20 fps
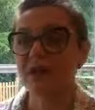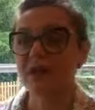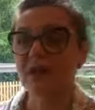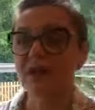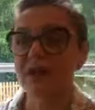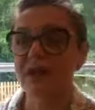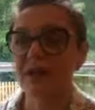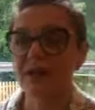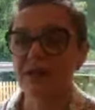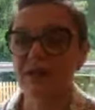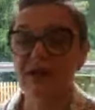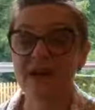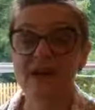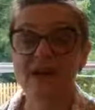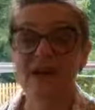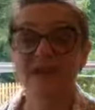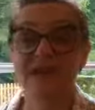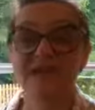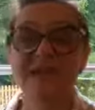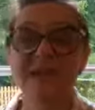there
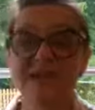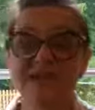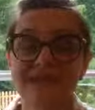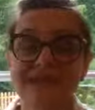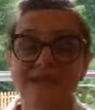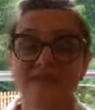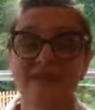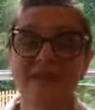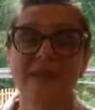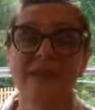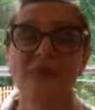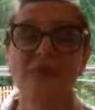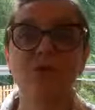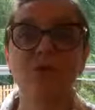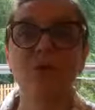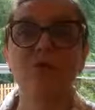are, let's say, some